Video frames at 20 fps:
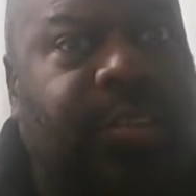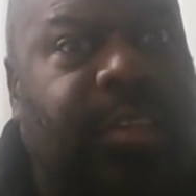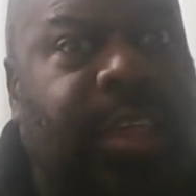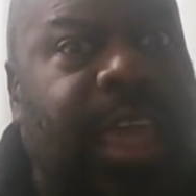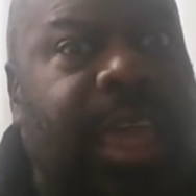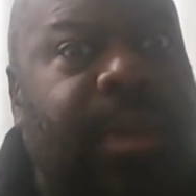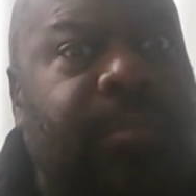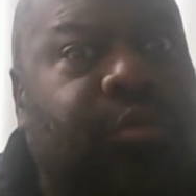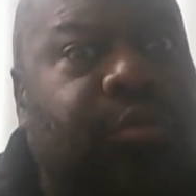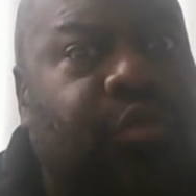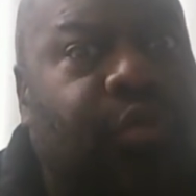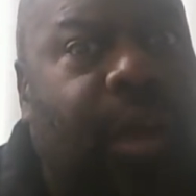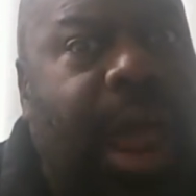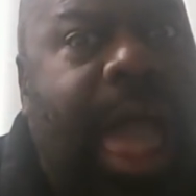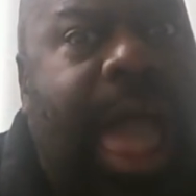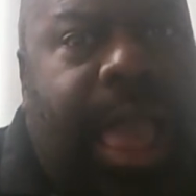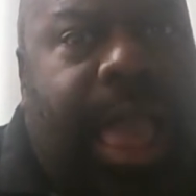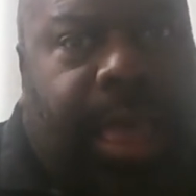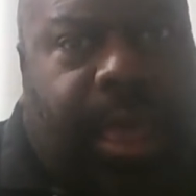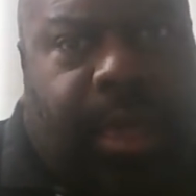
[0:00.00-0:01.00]
keep
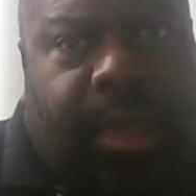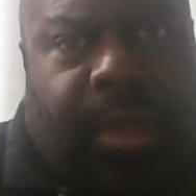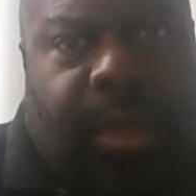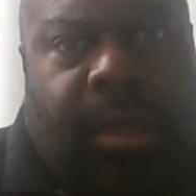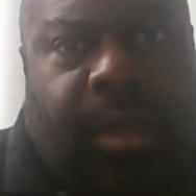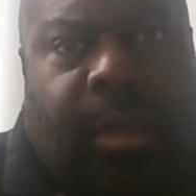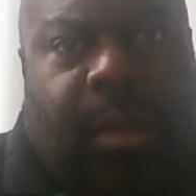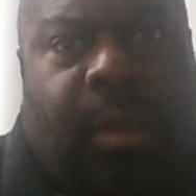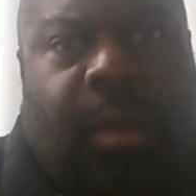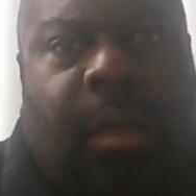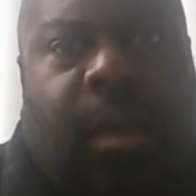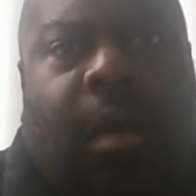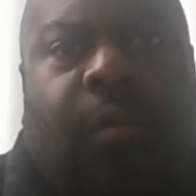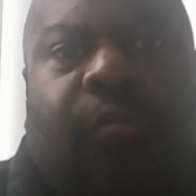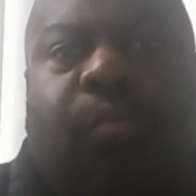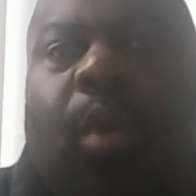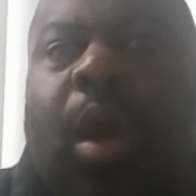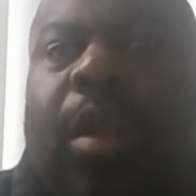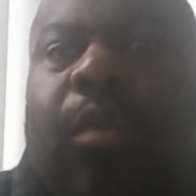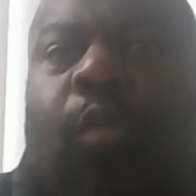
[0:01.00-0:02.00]
track
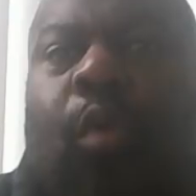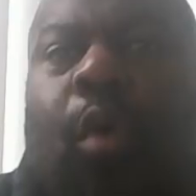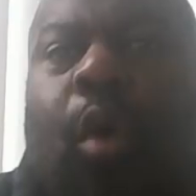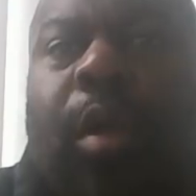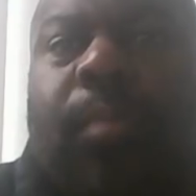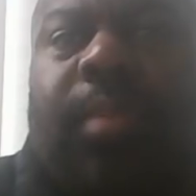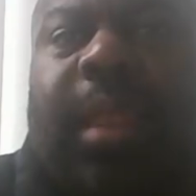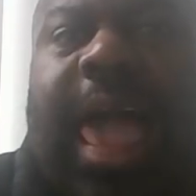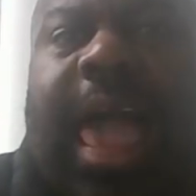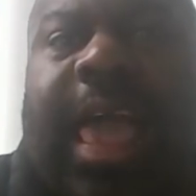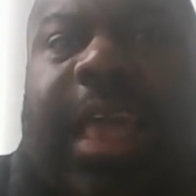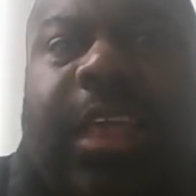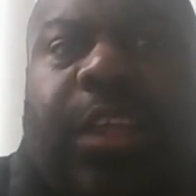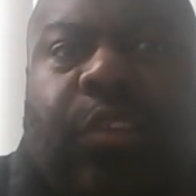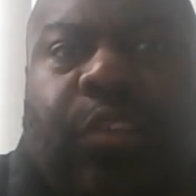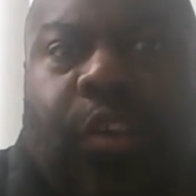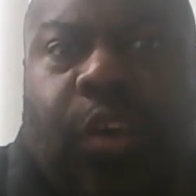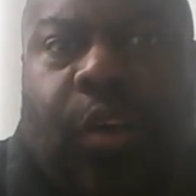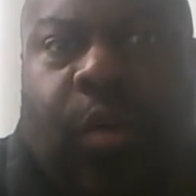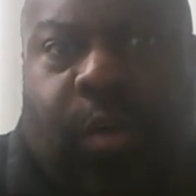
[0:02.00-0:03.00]
of what Roy Black
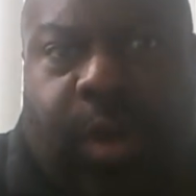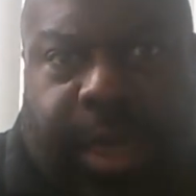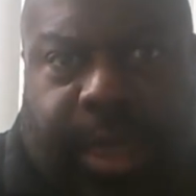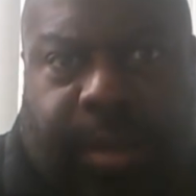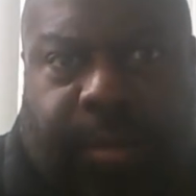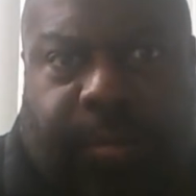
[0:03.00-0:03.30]
is doing.